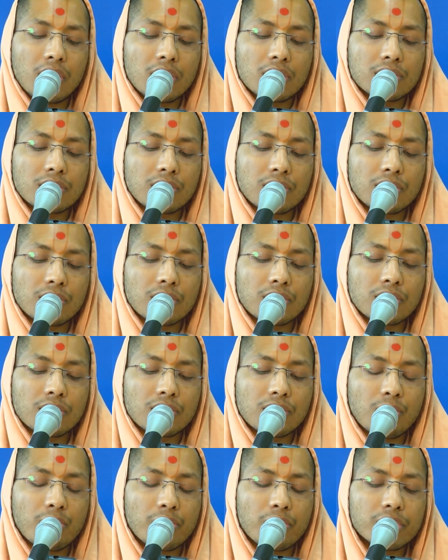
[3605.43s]
So
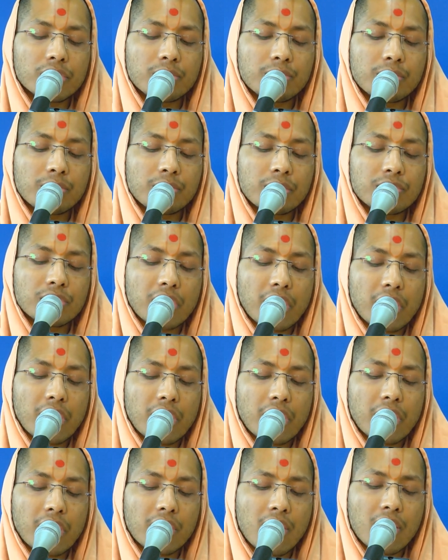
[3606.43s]
Mulji
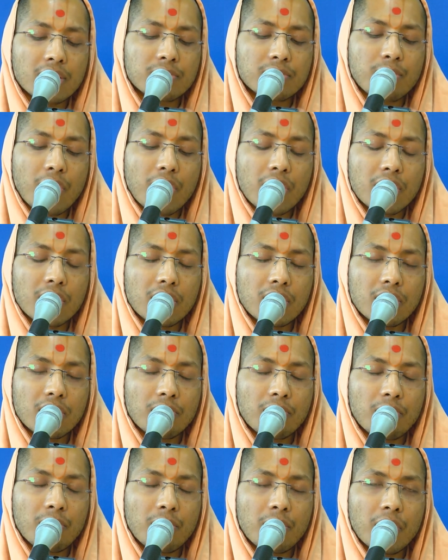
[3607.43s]
Brahmachari, he has many
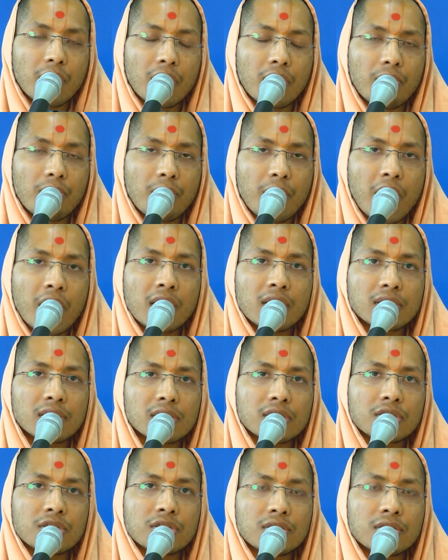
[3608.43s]
uh, many
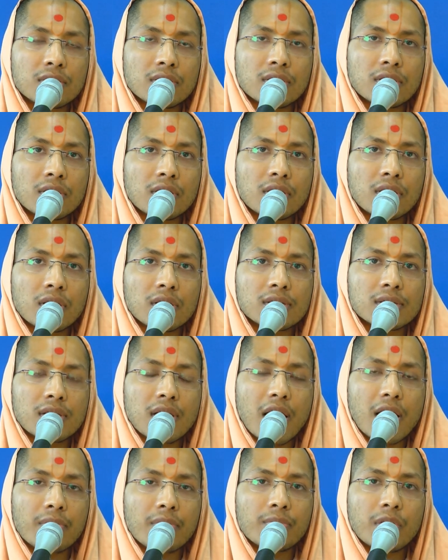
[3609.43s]
such incident in his
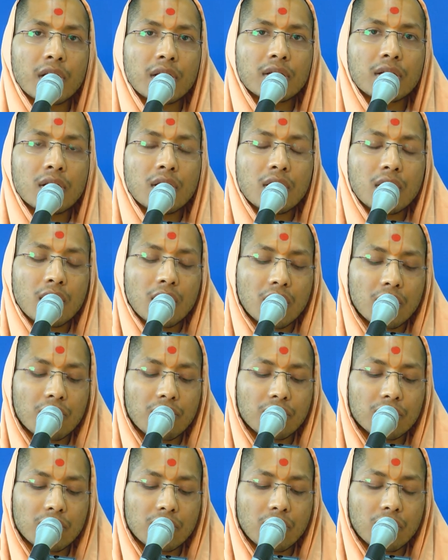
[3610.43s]
life that
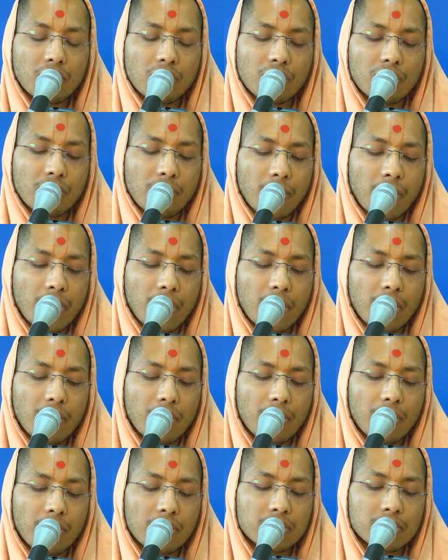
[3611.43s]
even though
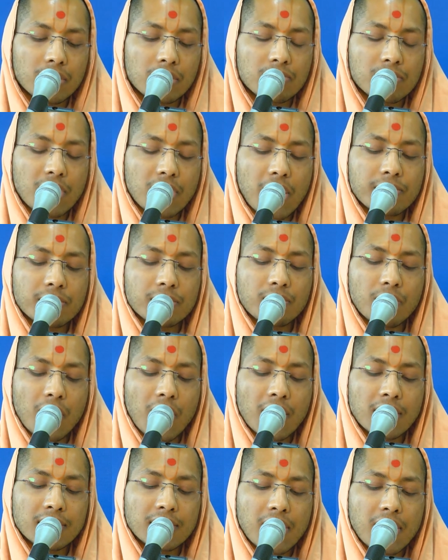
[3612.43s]
sometimes
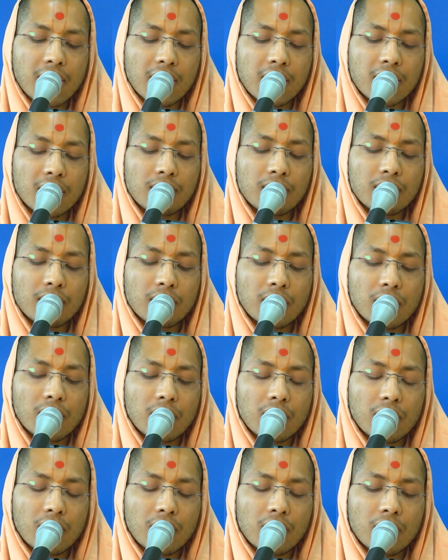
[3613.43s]
Maharaj sent him
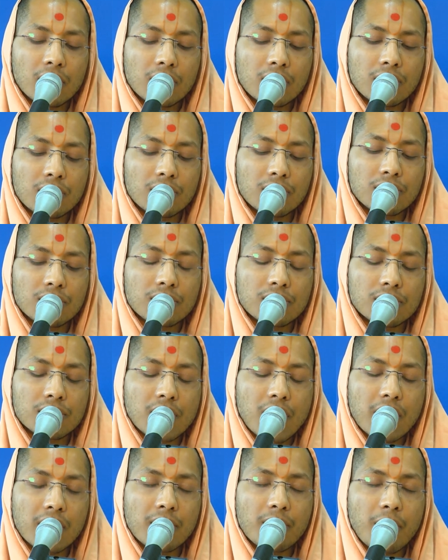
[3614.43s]
to
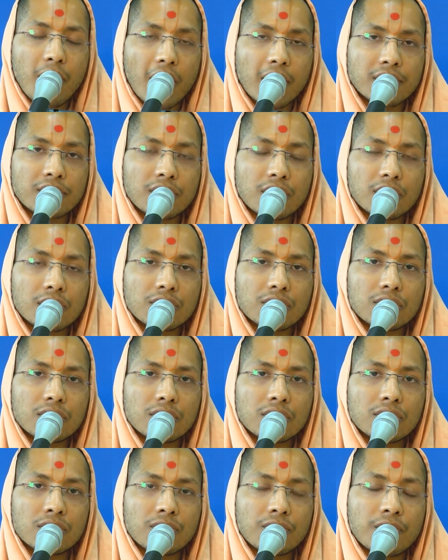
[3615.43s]
send a message
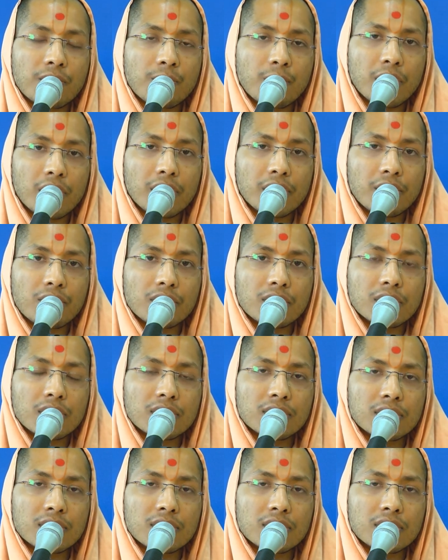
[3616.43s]
to female devotees,